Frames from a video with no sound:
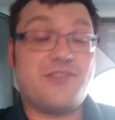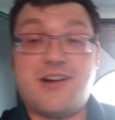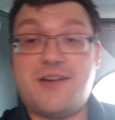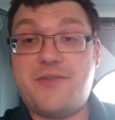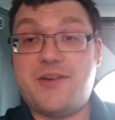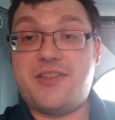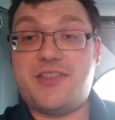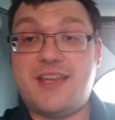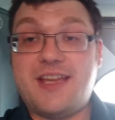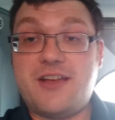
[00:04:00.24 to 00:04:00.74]
for
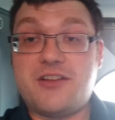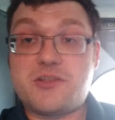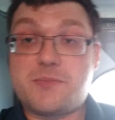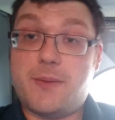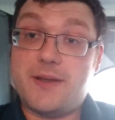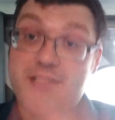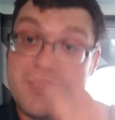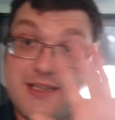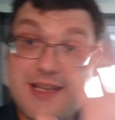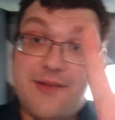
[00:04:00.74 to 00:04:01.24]
everything else,
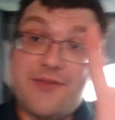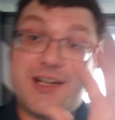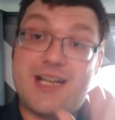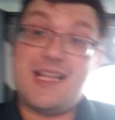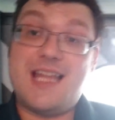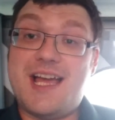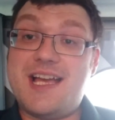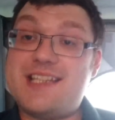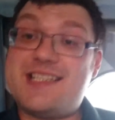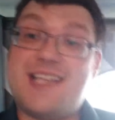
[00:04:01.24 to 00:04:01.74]
but
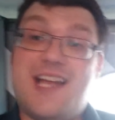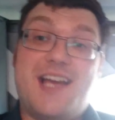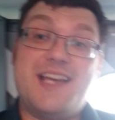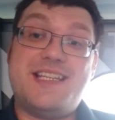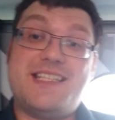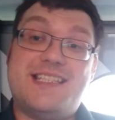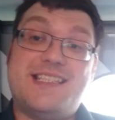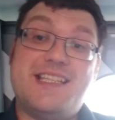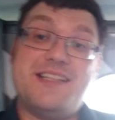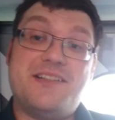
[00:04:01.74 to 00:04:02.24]
nevertheless
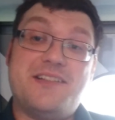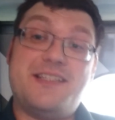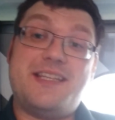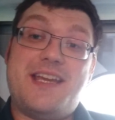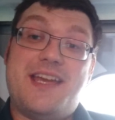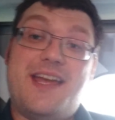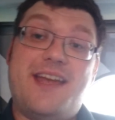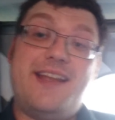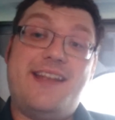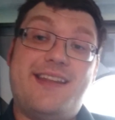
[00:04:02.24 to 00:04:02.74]
I still
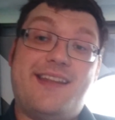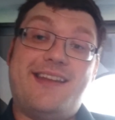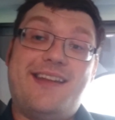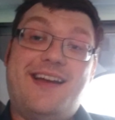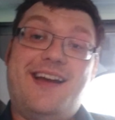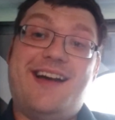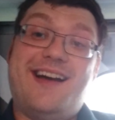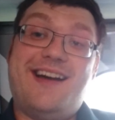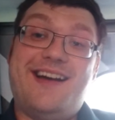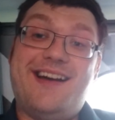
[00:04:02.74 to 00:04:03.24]
did
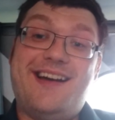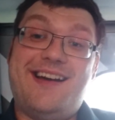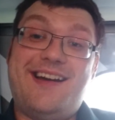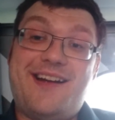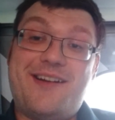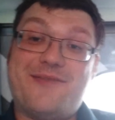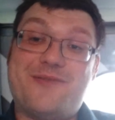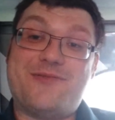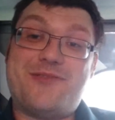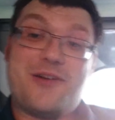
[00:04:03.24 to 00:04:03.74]

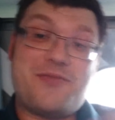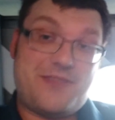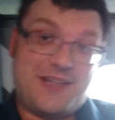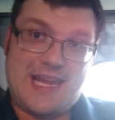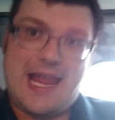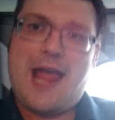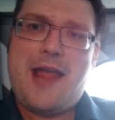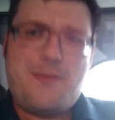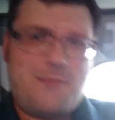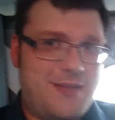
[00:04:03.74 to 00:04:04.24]
a
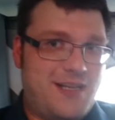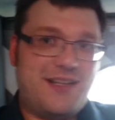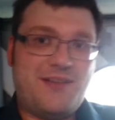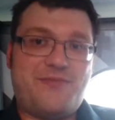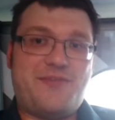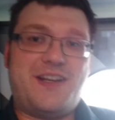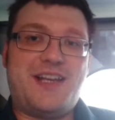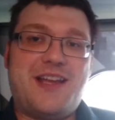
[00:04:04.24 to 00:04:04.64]
roughly 8-minute